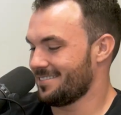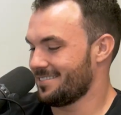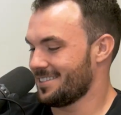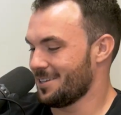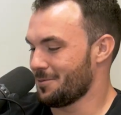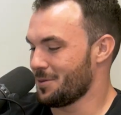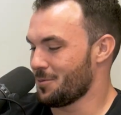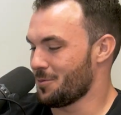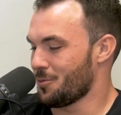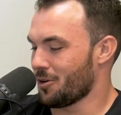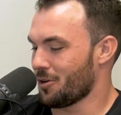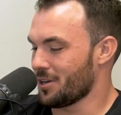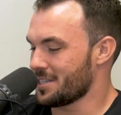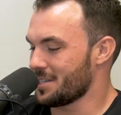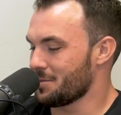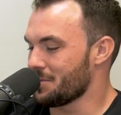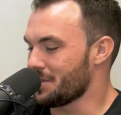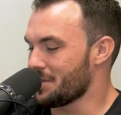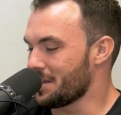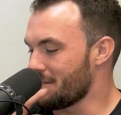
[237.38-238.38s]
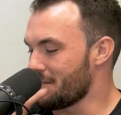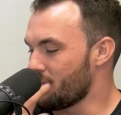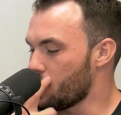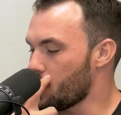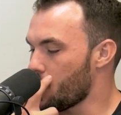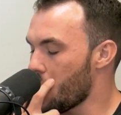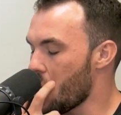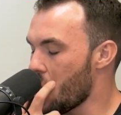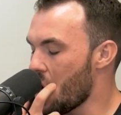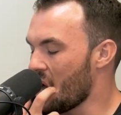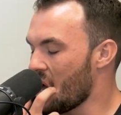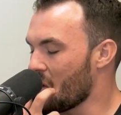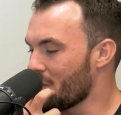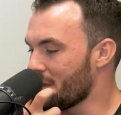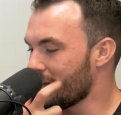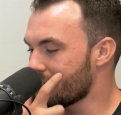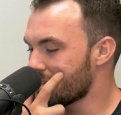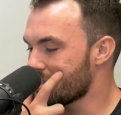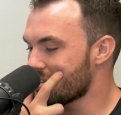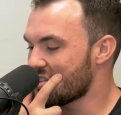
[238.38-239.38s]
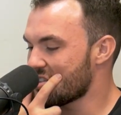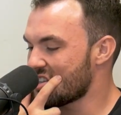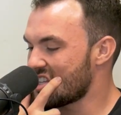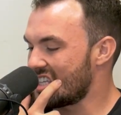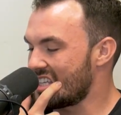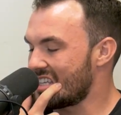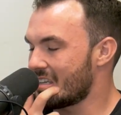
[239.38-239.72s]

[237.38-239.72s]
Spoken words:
some in the morning, some in the evening, and that's.